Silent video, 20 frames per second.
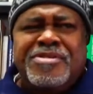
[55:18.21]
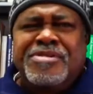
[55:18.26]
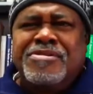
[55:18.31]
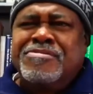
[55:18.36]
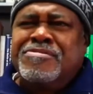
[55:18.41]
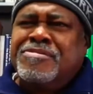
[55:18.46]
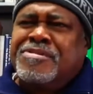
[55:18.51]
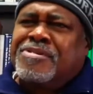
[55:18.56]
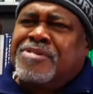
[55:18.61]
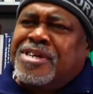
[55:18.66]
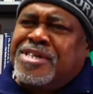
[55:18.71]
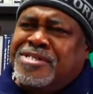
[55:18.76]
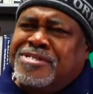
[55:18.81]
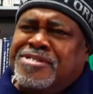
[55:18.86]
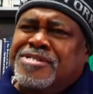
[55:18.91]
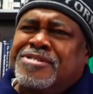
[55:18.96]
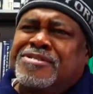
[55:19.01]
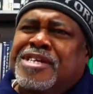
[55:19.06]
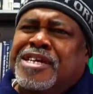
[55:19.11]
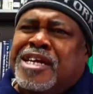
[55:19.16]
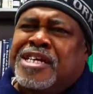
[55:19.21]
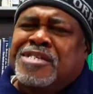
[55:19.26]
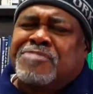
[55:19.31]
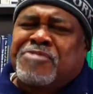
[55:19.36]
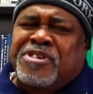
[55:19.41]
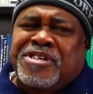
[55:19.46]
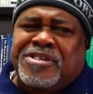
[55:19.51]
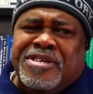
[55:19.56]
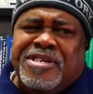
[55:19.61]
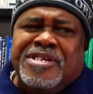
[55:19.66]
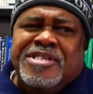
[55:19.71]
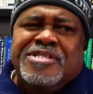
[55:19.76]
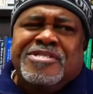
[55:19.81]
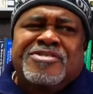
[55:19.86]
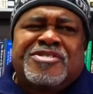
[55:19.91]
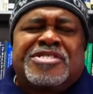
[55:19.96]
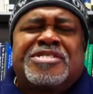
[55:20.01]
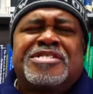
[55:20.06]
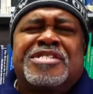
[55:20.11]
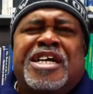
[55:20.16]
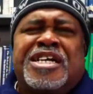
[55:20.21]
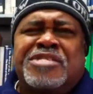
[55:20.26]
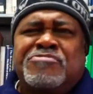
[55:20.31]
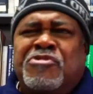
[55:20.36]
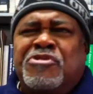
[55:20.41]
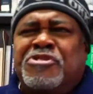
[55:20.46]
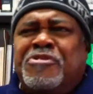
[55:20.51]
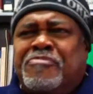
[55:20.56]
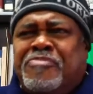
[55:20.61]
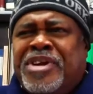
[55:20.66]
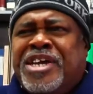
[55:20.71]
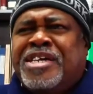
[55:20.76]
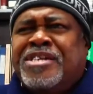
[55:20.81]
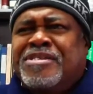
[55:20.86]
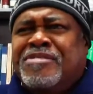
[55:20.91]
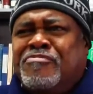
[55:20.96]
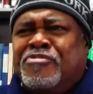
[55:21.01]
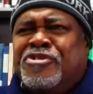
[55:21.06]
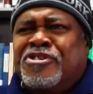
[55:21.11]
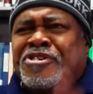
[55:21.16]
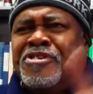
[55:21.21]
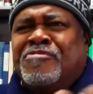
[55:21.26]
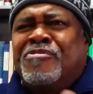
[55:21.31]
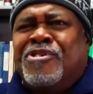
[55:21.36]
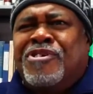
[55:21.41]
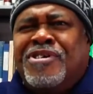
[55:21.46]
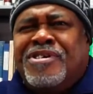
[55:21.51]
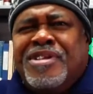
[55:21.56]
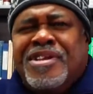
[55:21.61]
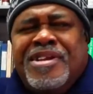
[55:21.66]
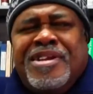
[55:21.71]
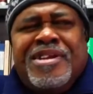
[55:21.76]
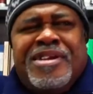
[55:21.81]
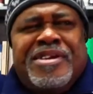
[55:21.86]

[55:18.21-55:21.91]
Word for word: You crazy? You think I spent $60 worth of paint to put on a wall